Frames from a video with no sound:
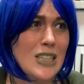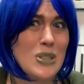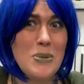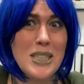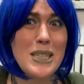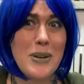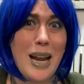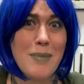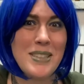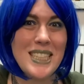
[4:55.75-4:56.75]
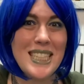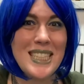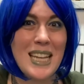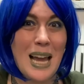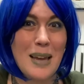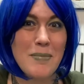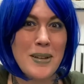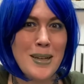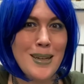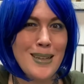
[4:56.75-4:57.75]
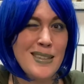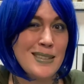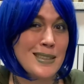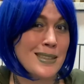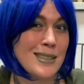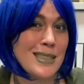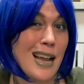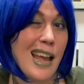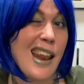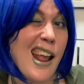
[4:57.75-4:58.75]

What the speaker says: So we'll see what happens this time, since it's not